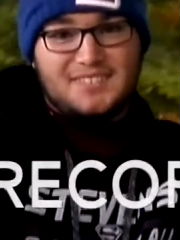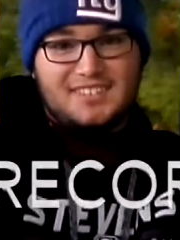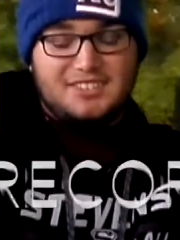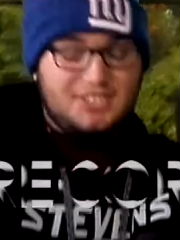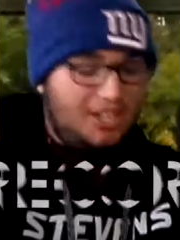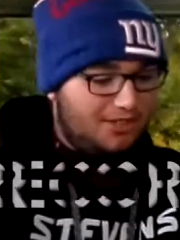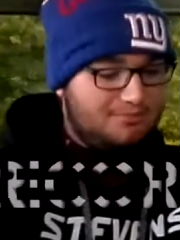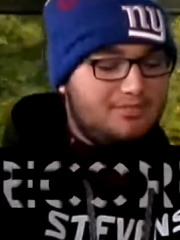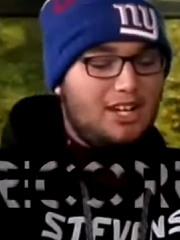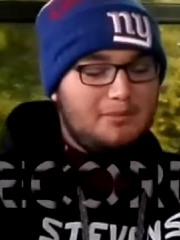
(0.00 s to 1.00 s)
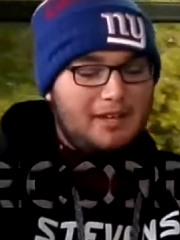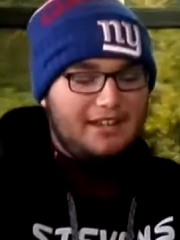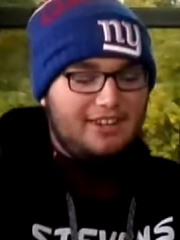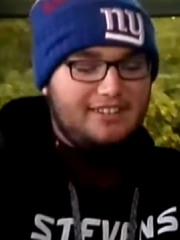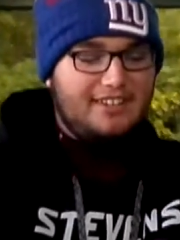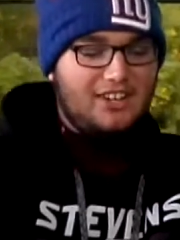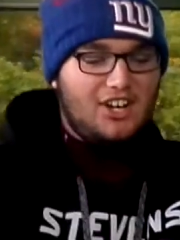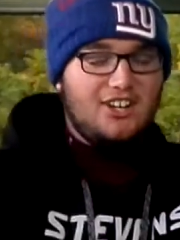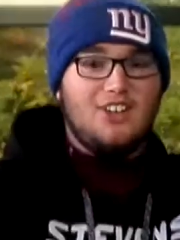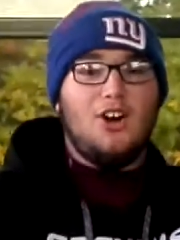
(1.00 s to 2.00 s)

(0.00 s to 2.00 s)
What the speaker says: So not a bad record at all. Oh,